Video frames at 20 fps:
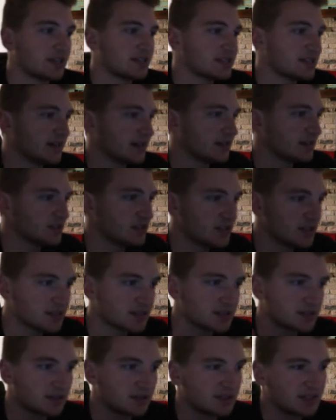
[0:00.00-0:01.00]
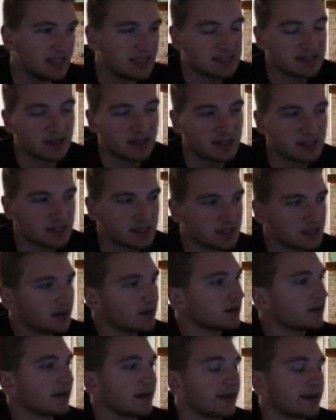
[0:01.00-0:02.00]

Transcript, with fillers: He's he's just decent. He's a solid